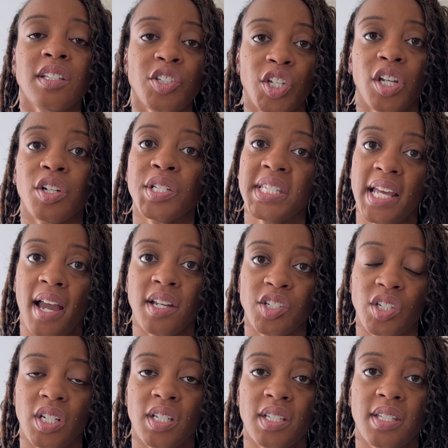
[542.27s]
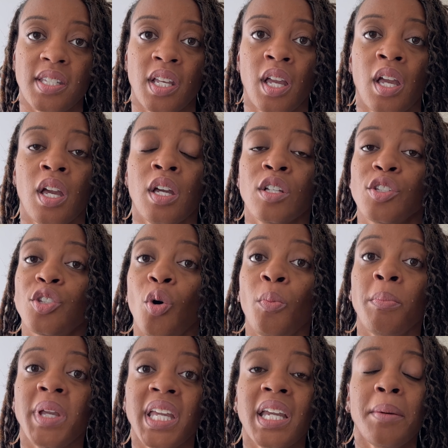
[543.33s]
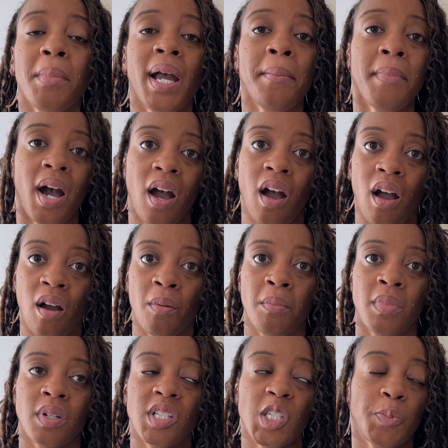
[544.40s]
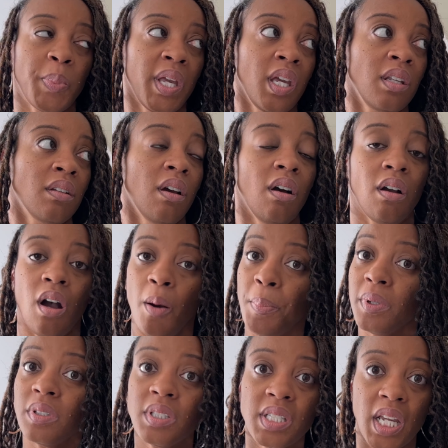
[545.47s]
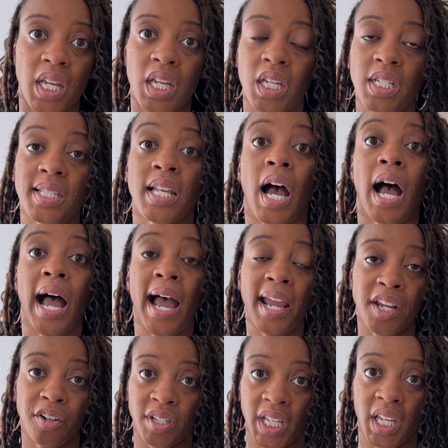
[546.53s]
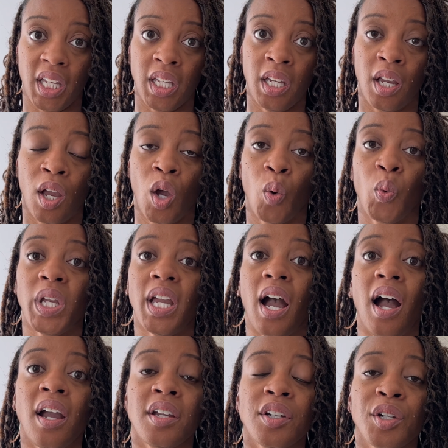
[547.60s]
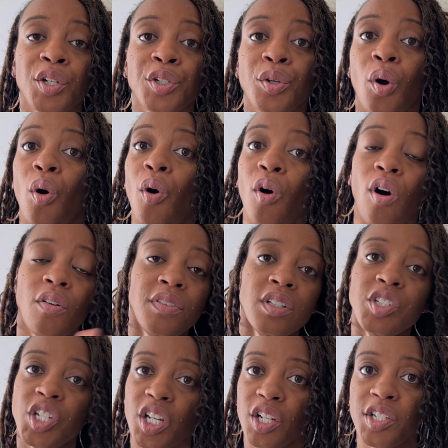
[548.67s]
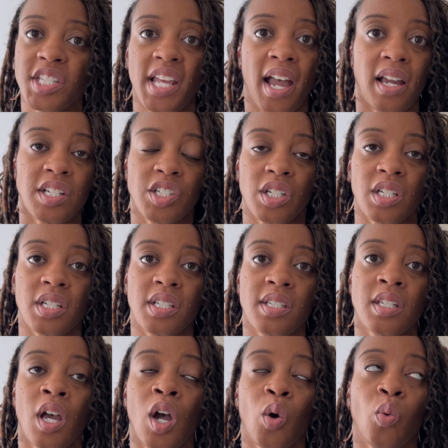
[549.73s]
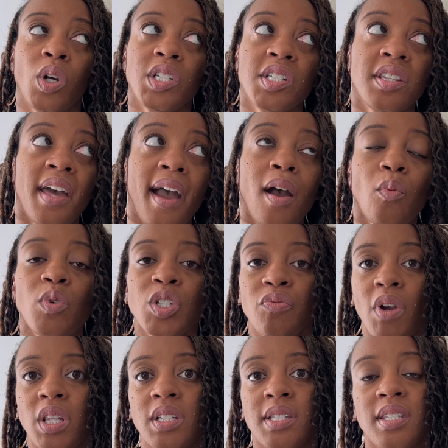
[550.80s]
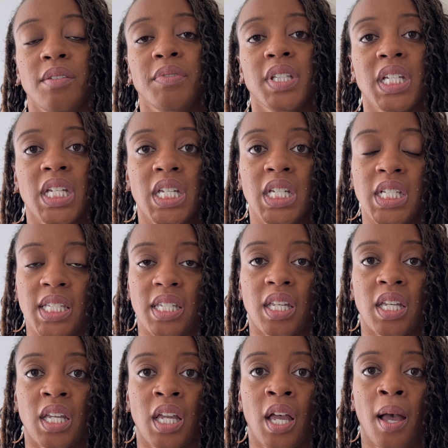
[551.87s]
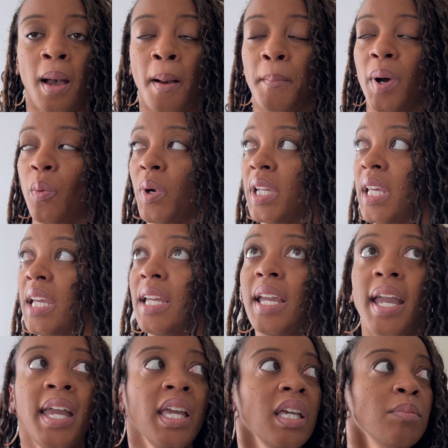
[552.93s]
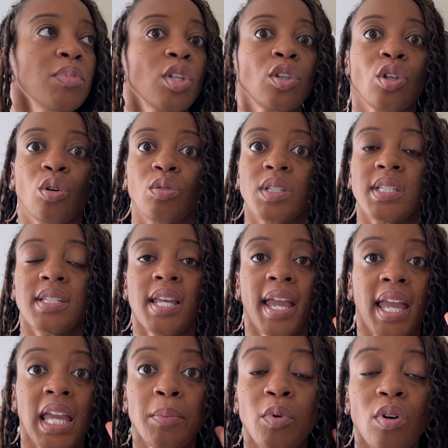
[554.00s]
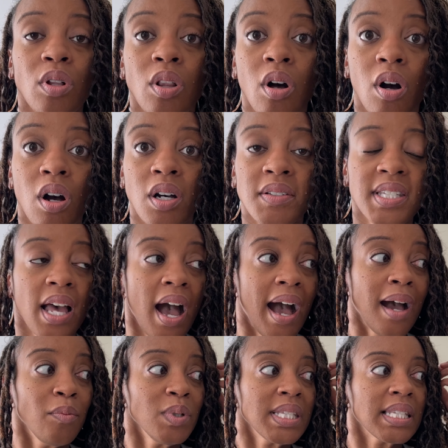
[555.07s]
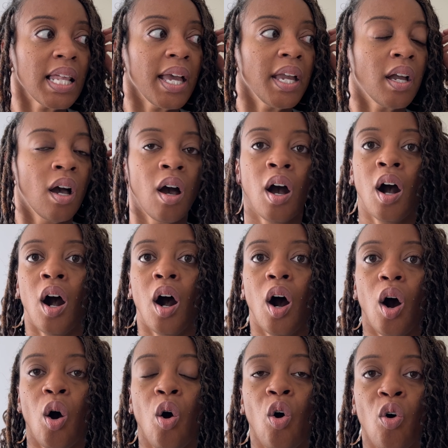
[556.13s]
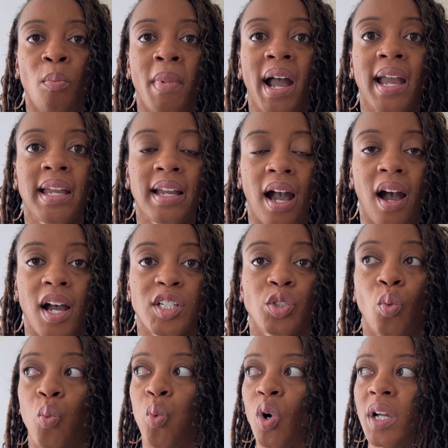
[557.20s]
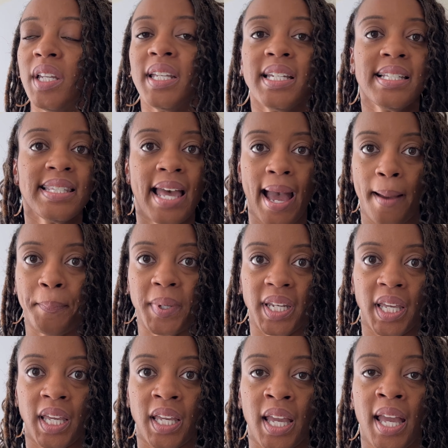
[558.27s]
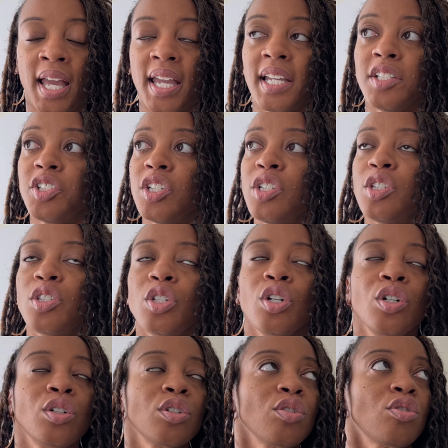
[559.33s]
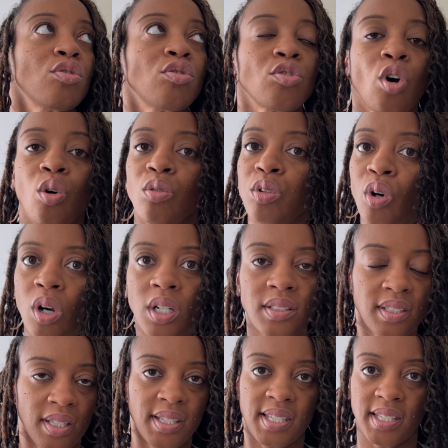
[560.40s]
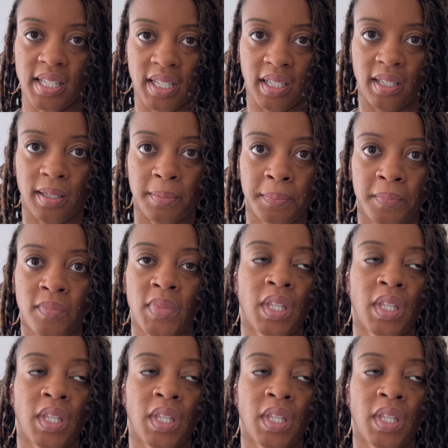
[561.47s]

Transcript: the chair sashes. So me and my mom spent a couple of days ironing. We ironed all the chair sashes, which that was relatively easy. But when it came to those tablecloths, I was like, oh my gosh, what is happening? It just took so long to steam.